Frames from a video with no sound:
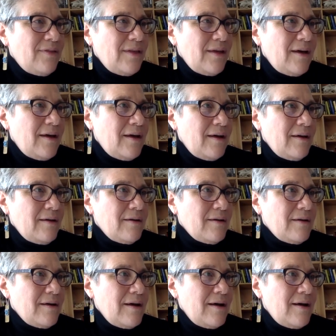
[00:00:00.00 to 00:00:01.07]
the
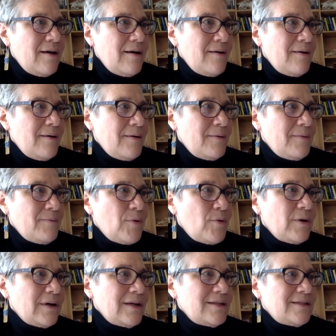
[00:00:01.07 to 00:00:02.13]
um,
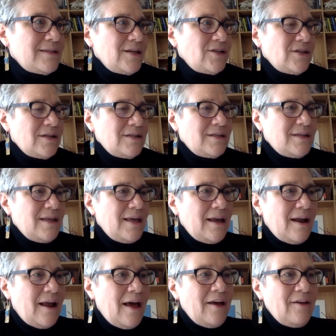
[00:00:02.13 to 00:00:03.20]
organizations
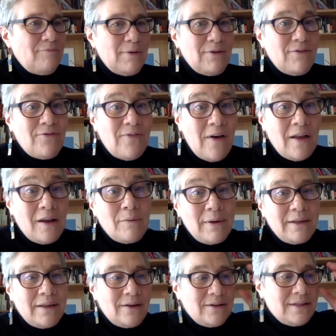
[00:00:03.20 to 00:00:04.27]
that I've been
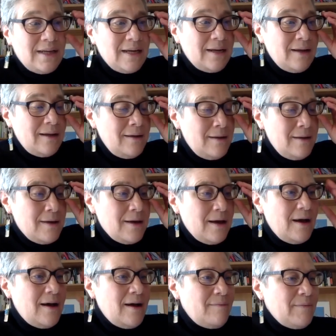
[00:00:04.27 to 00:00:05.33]
following their data
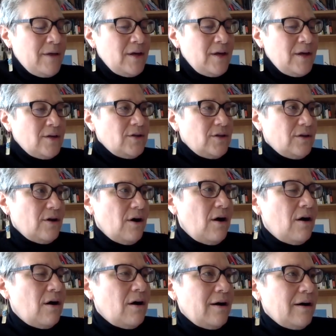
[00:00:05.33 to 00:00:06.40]
um,
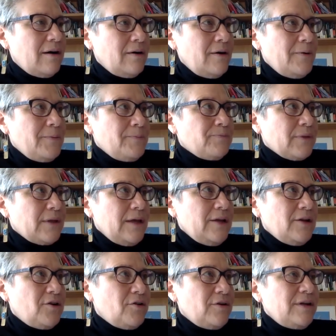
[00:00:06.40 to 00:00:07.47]
are
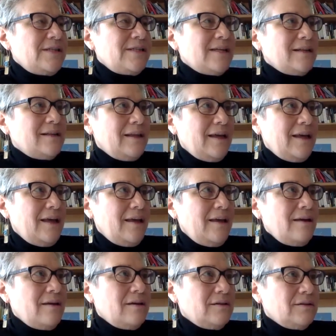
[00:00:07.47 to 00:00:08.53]

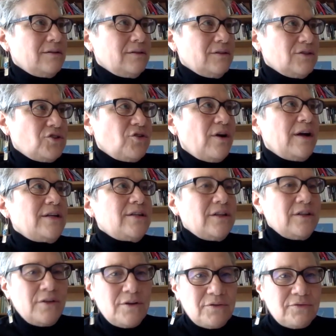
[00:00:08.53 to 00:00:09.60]
increasingly trying to
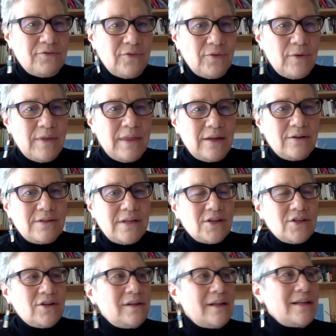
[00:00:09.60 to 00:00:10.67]
look through the
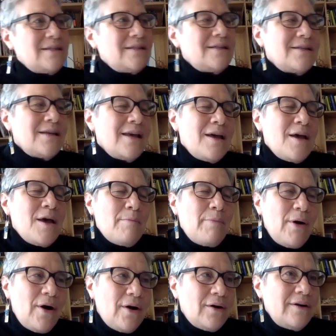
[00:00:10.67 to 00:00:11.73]
intersectional lenses.
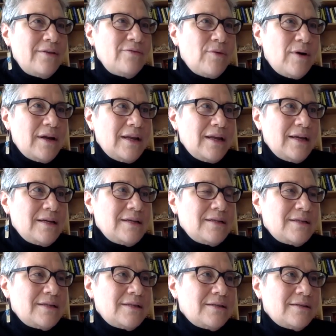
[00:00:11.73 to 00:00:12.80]
Part of what
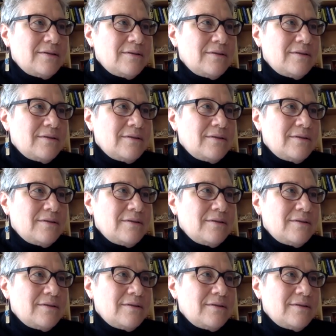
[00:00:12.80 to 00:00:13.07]
is